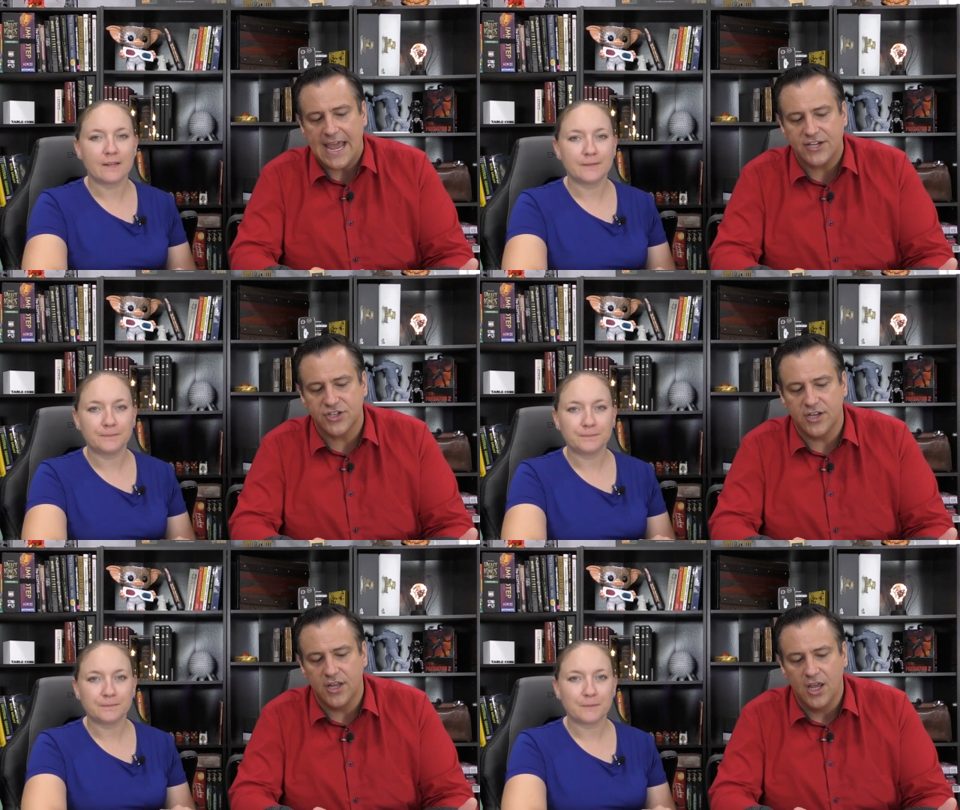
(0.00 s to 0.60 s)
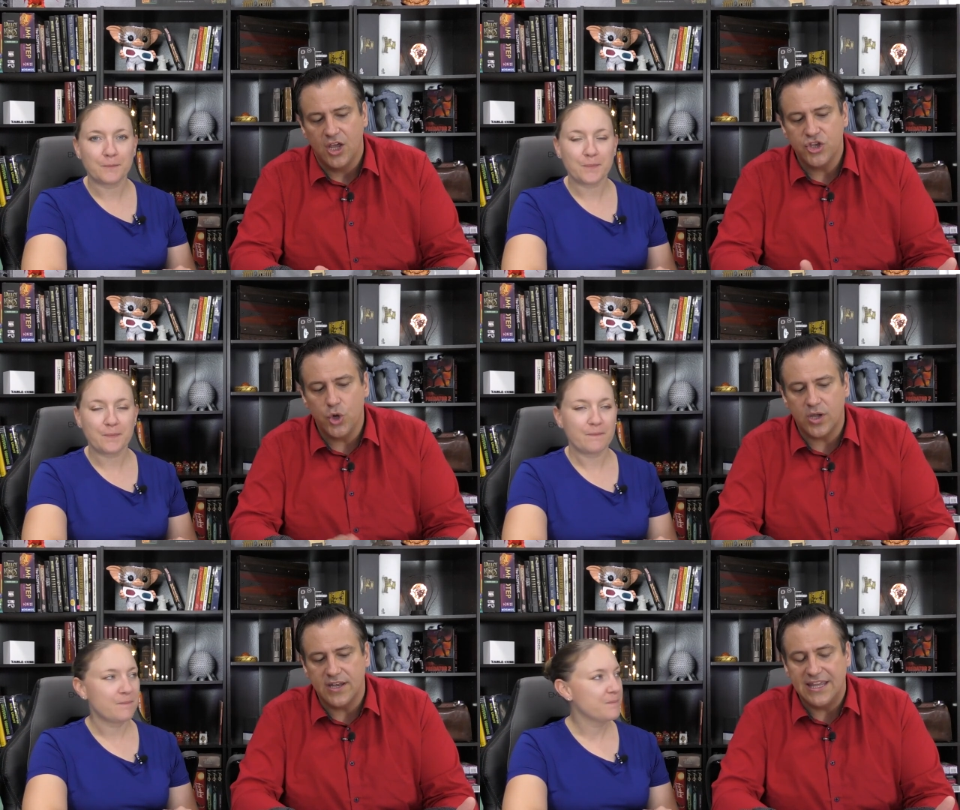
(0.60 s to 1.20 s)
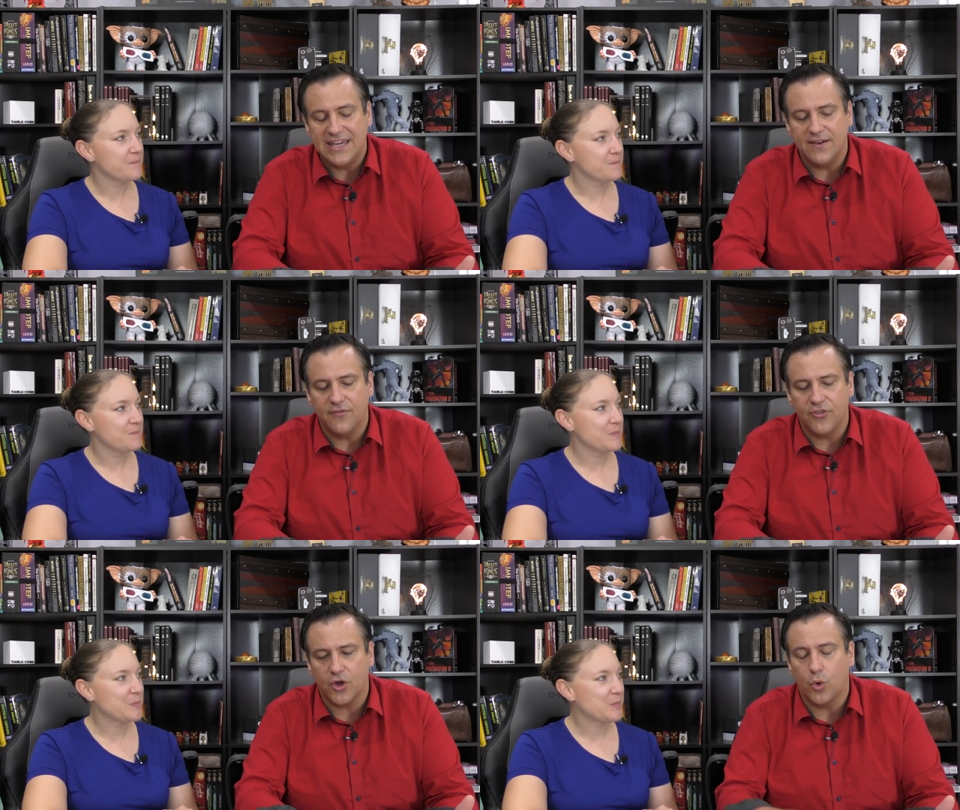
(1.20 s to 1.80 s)
Speaker 1: action, you can
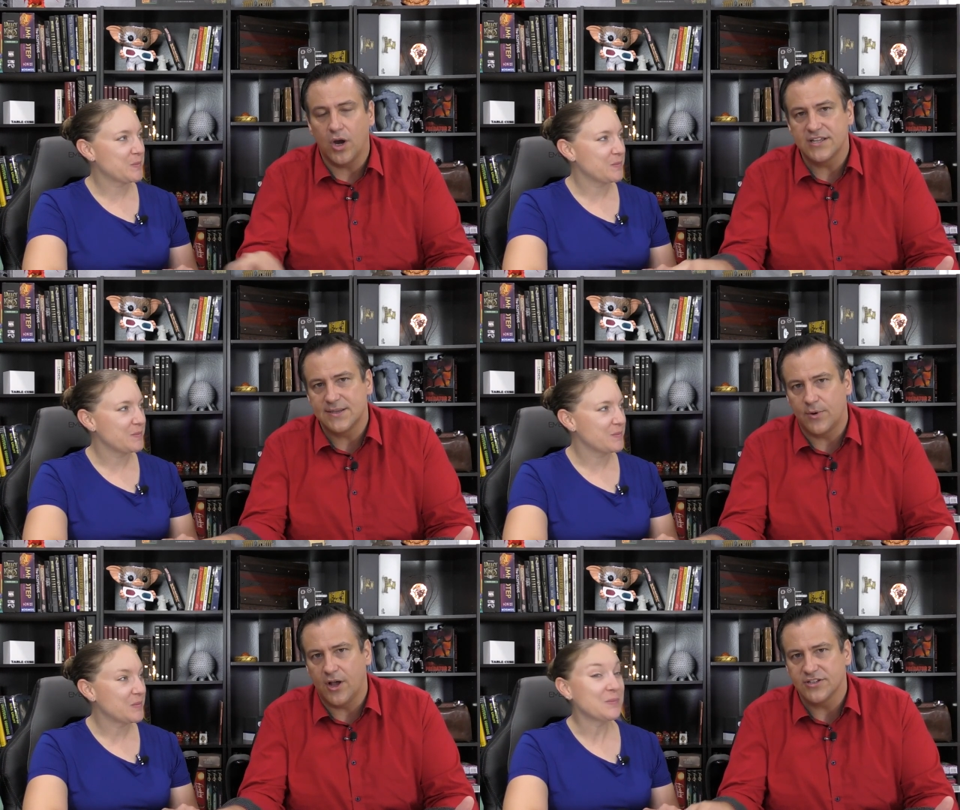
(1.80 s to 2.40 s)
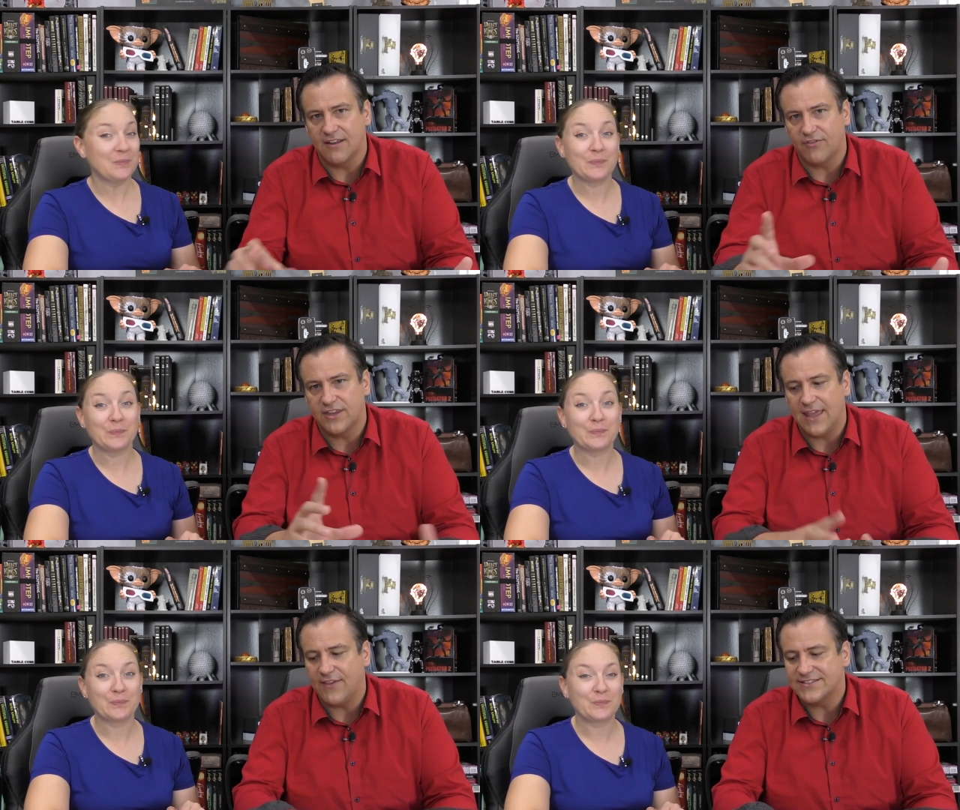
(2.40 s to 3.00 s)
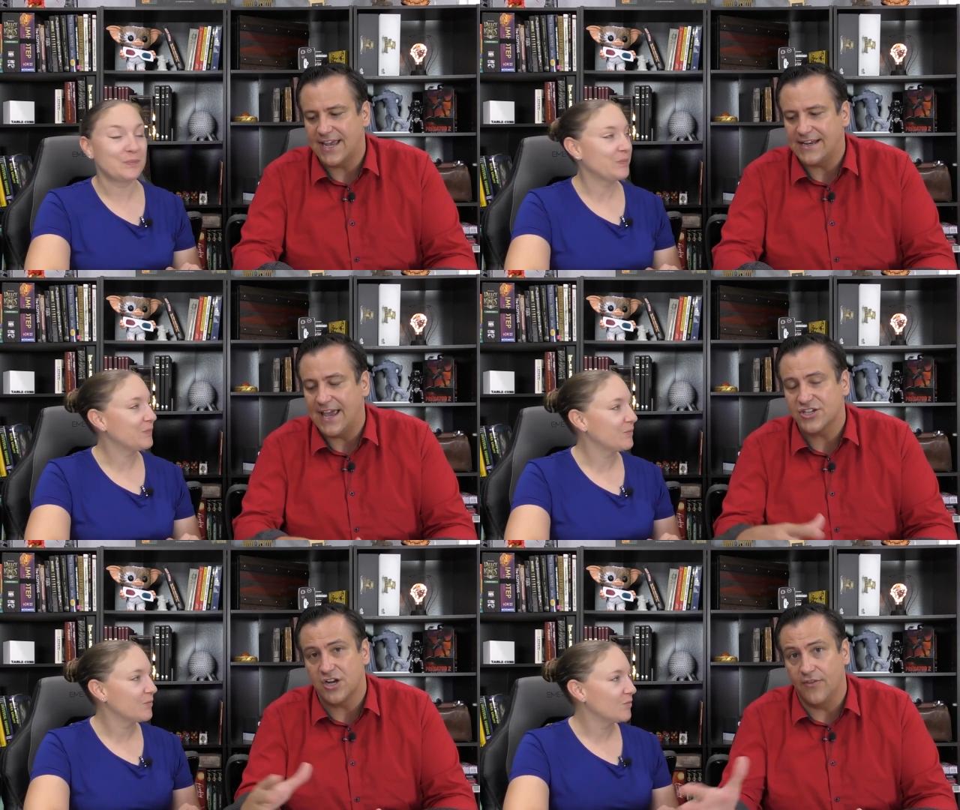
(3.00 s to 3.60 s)
give the coin to someone else and take the second
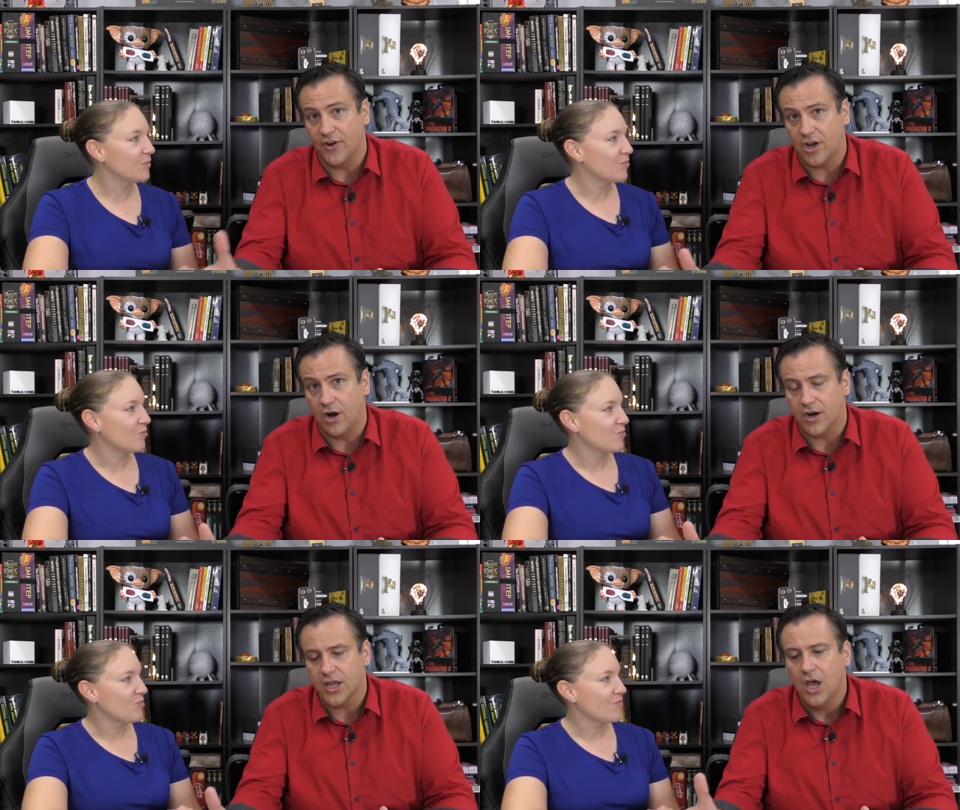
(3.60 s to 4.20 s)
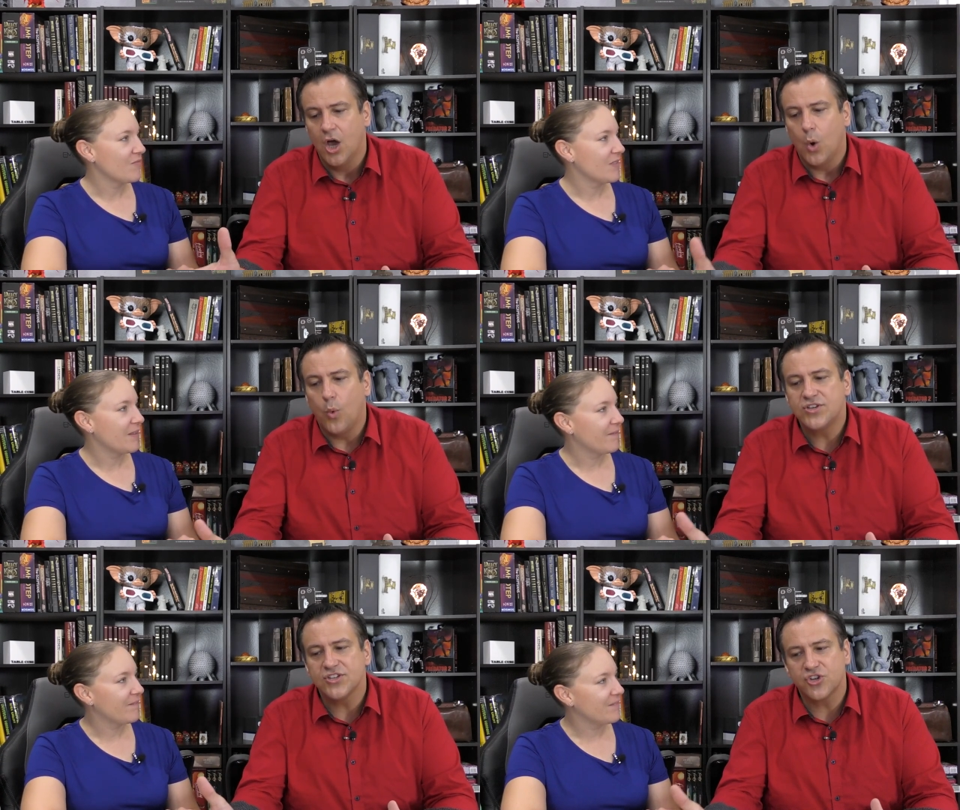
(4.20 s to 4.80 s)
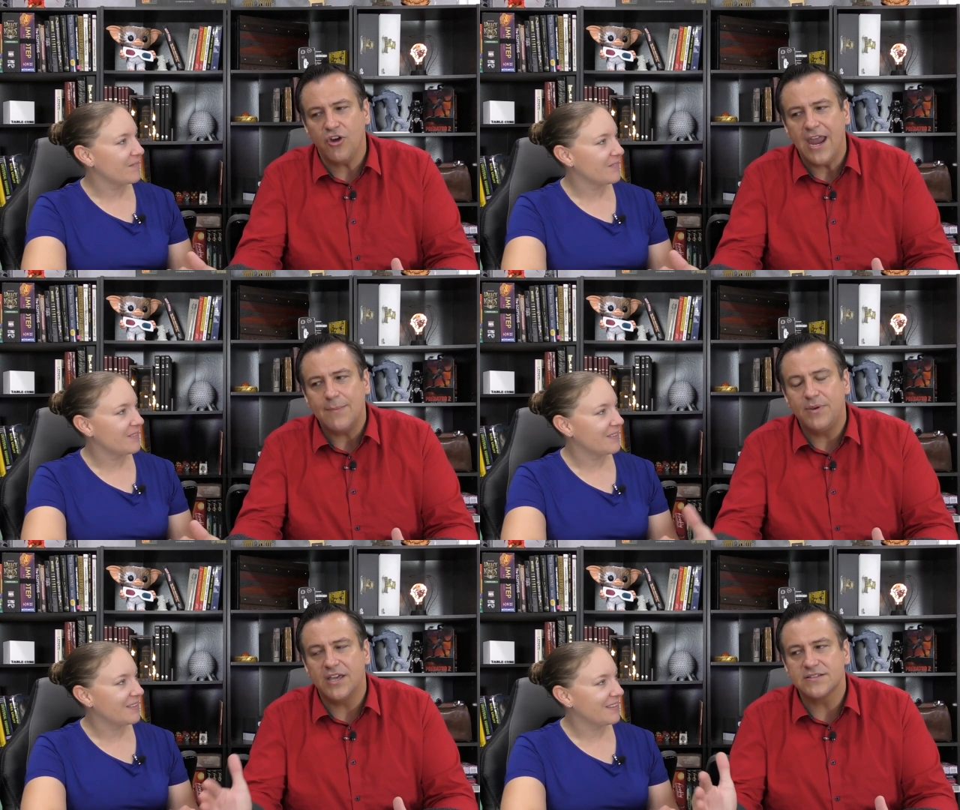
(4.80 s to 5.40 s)
action on their card, which is
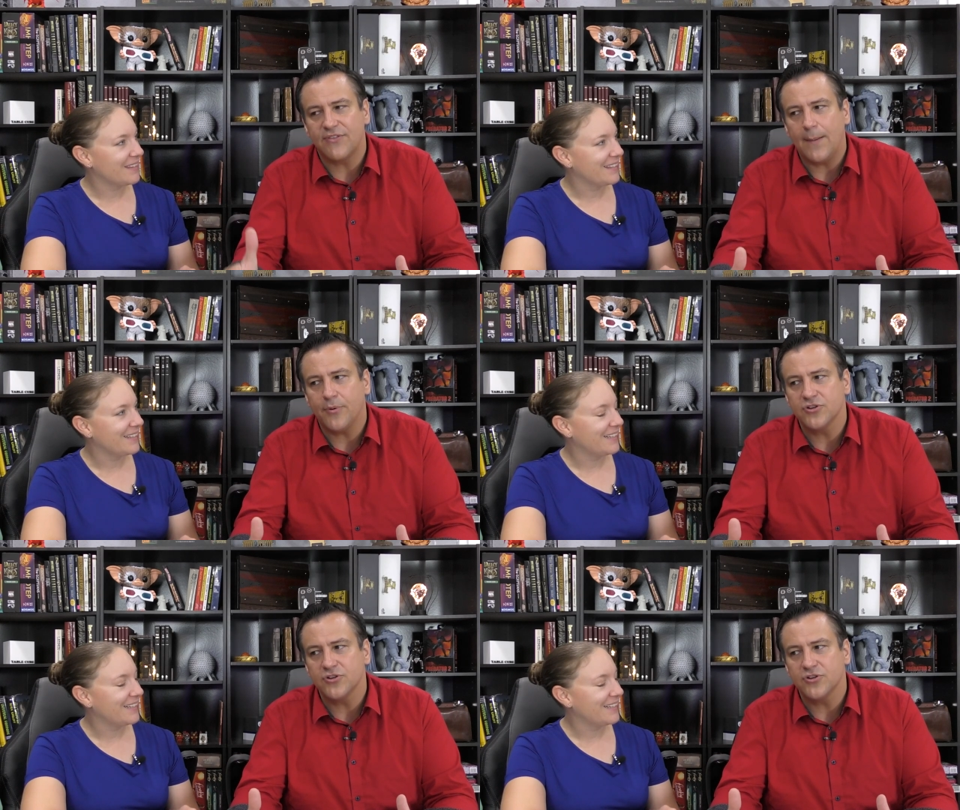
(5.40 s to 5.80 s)
great because if that